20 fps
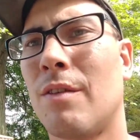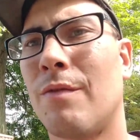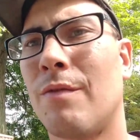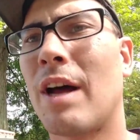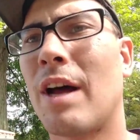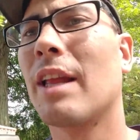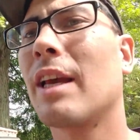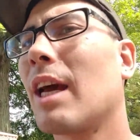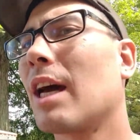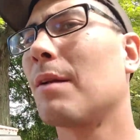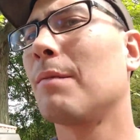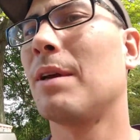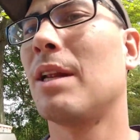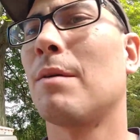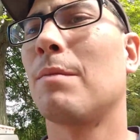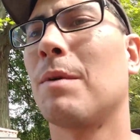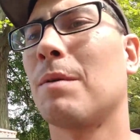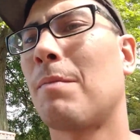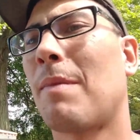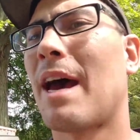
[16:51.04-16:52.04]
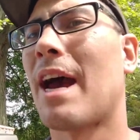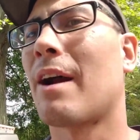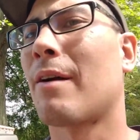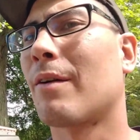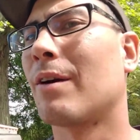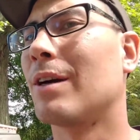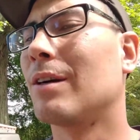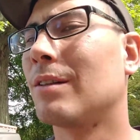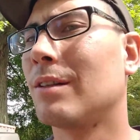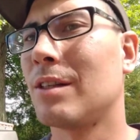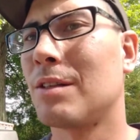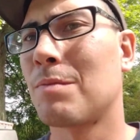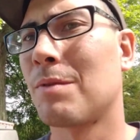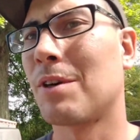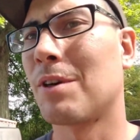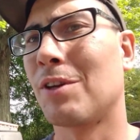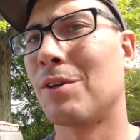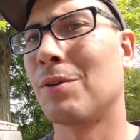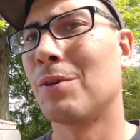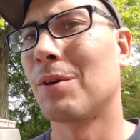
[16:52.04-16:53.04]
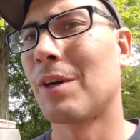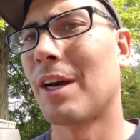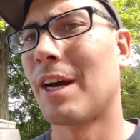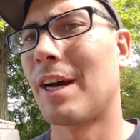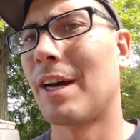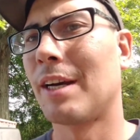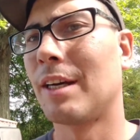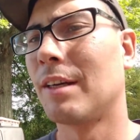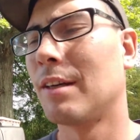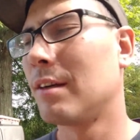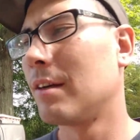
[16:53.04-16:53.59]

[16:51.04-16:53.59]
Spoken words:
Finally got to meet up with Backroad. He's a pretty cool guy.